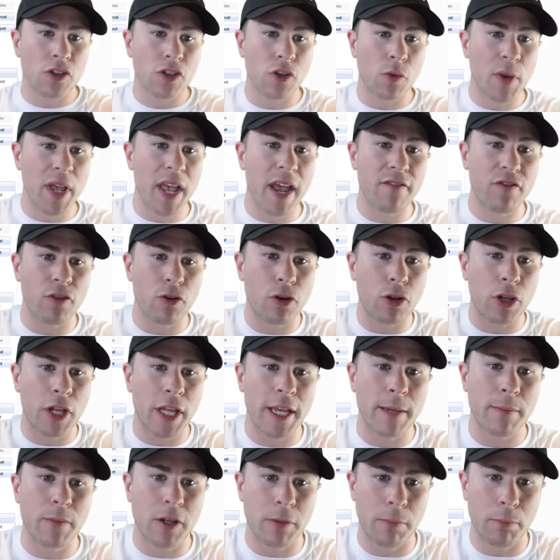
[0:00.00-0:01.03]
So we have your
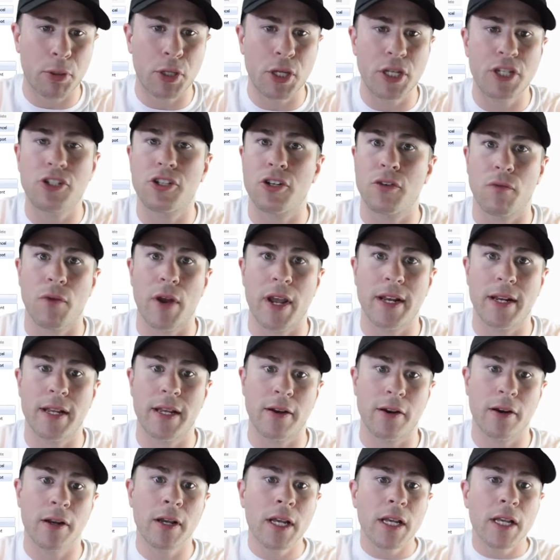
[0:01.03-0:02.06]
claim completion right
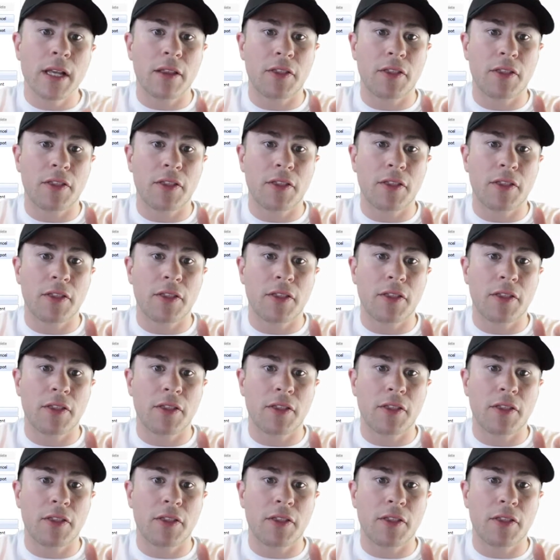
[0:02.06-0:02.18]
here.